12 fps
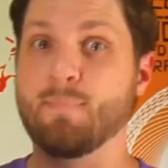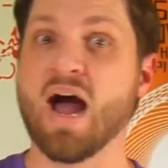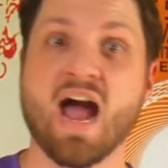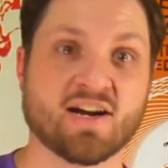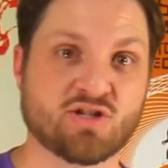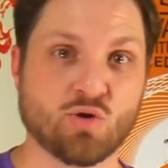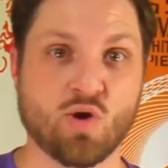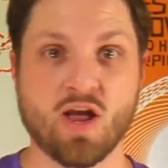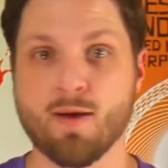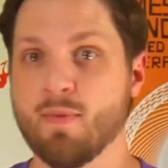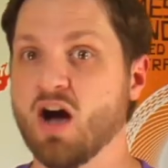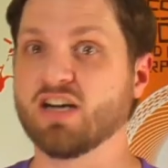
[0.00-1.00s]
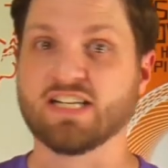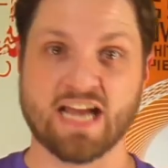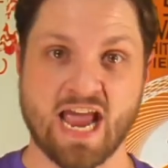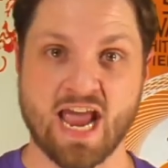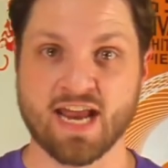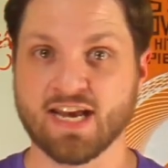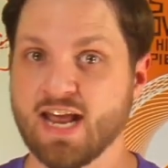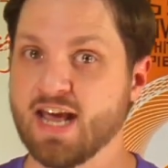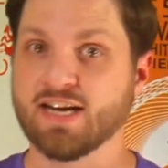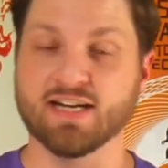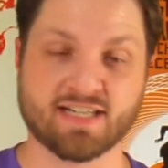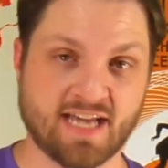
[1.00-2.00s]
back to him again
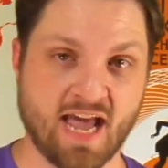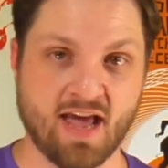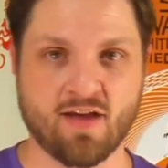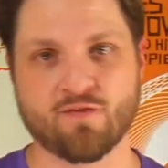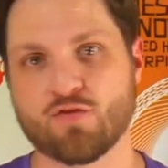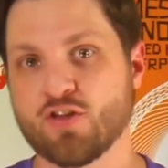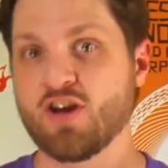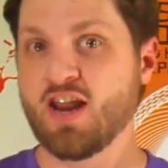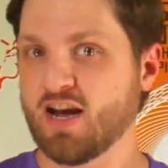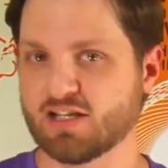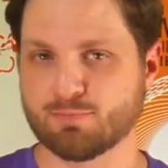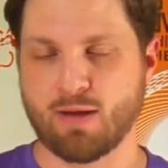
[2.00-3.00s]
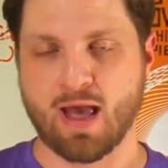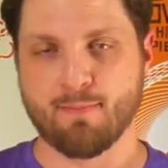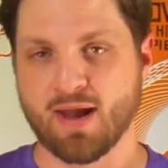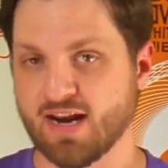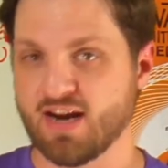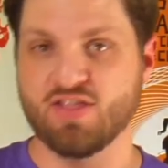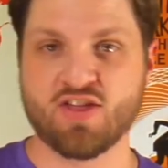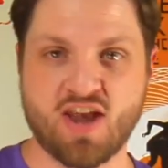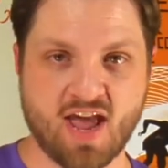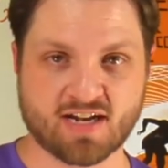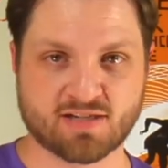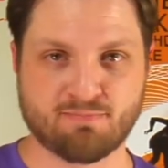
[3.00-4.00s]
and again for the next Batman and the
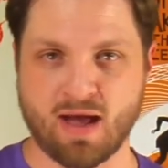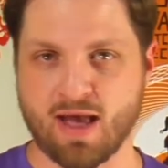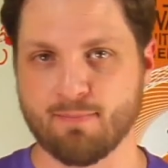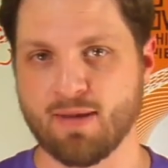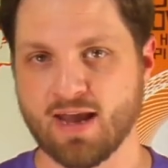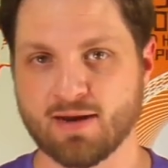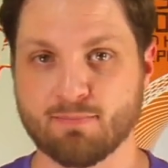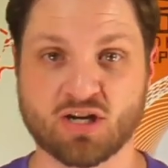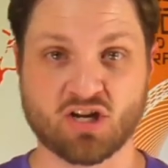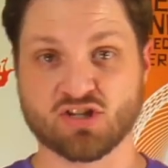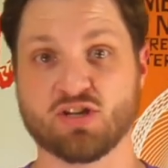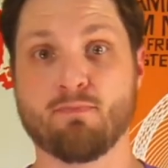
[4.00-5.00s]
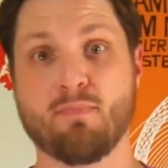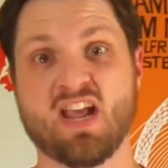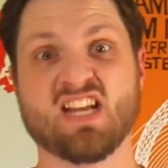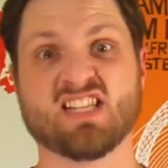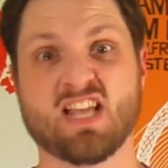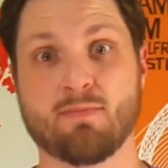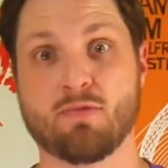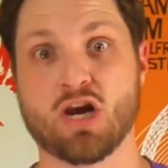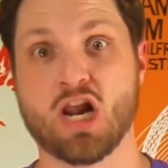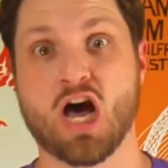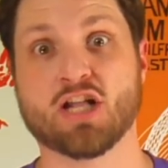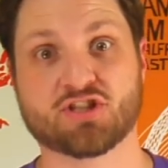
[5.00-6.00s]
next Batman. Because it made them
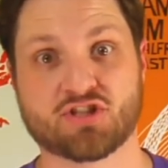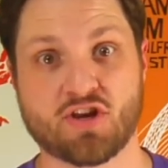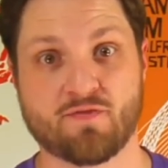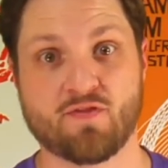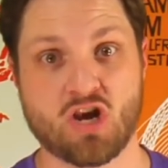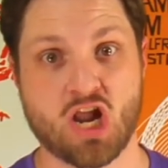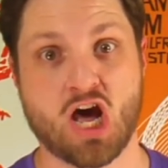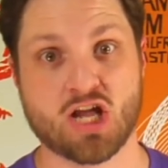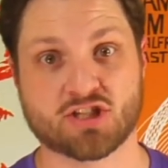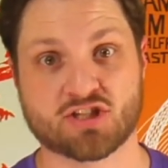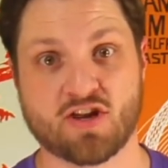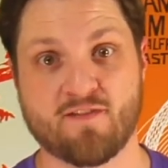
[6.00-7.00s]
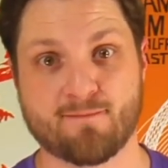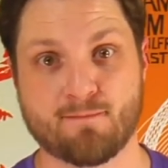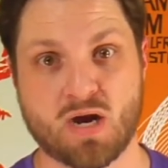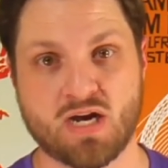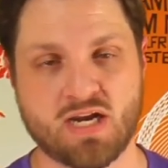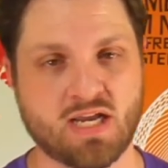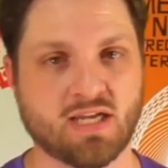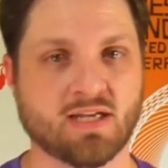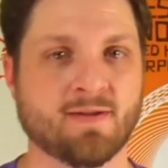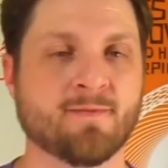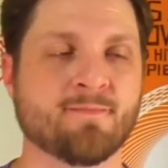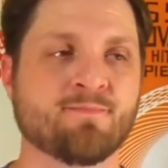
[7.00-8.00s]
lots of
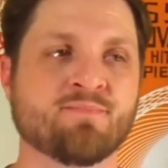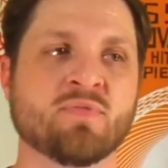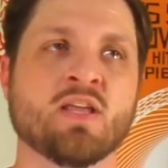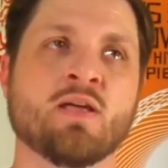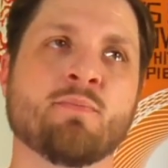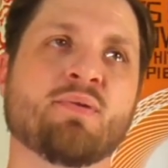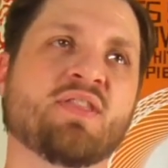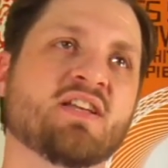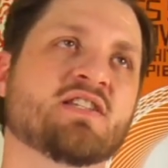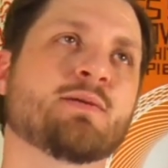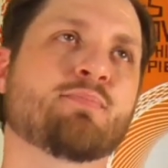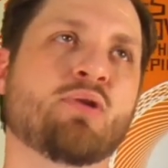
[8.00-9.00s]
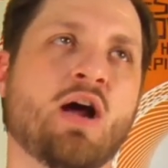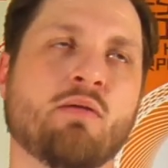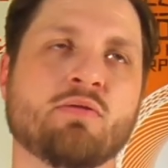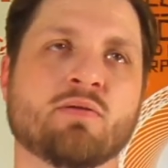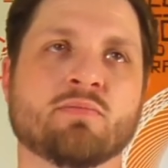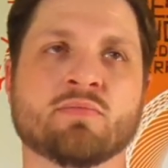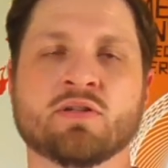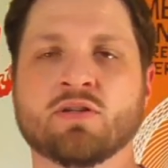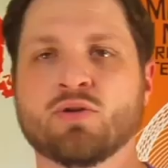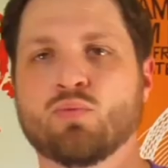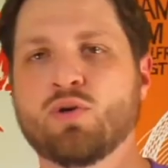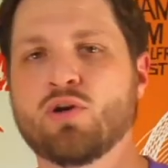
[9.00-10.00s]
money. But that's the problem.
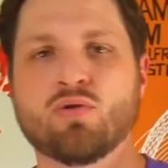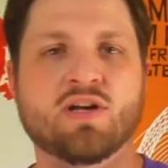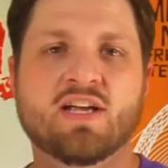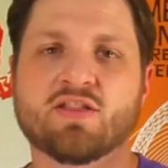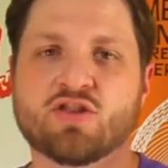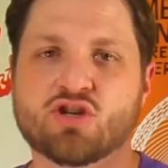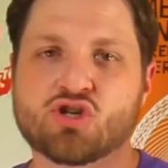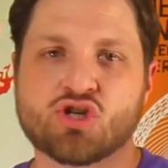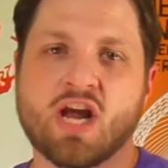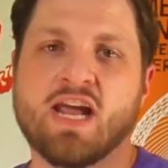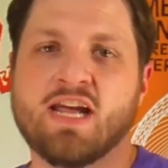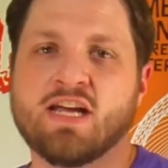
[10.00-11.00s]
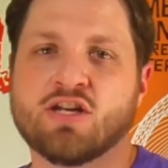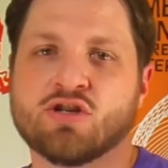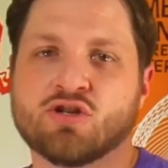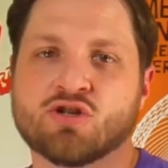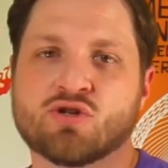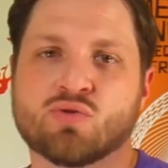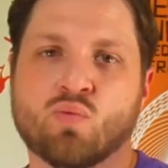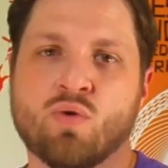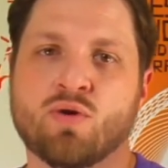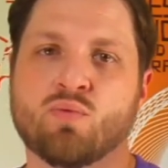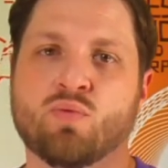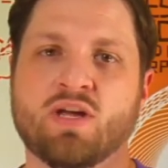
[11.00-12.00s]
We don't get the change
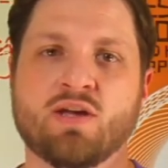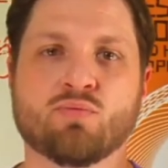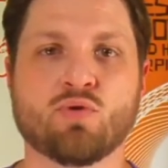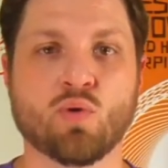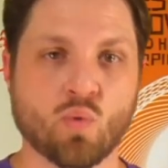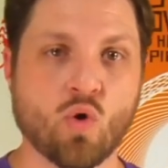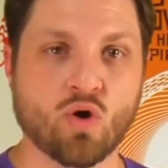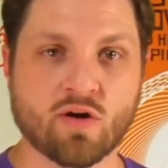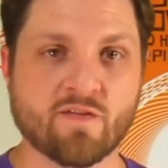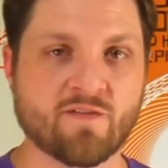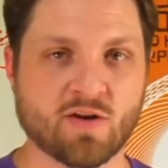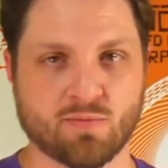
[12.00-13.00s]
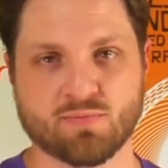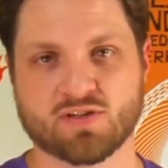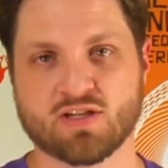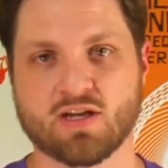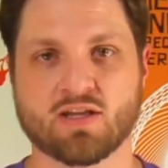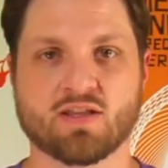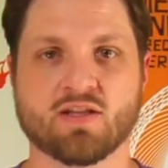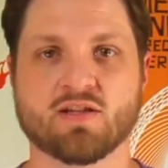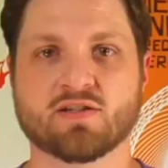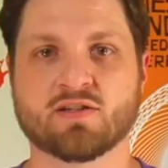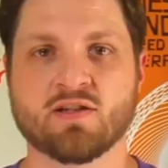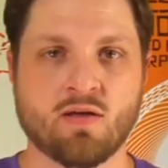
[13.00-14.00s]
when we reward films like
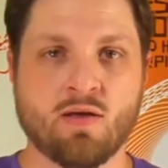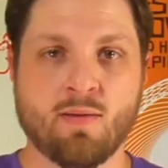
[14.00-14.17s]
this.